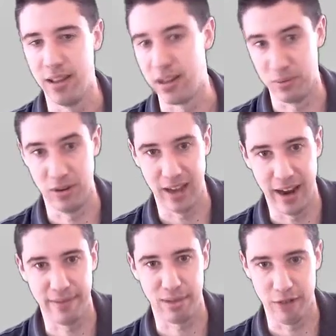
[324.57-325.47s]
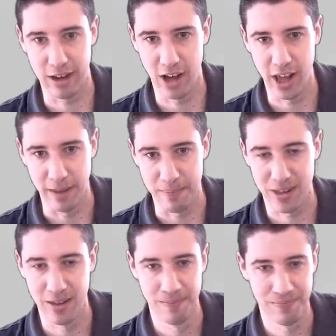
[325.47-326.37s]
thus we will have 3
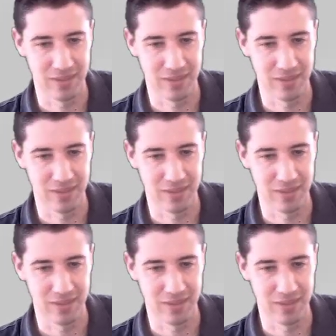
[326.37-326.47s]
columns.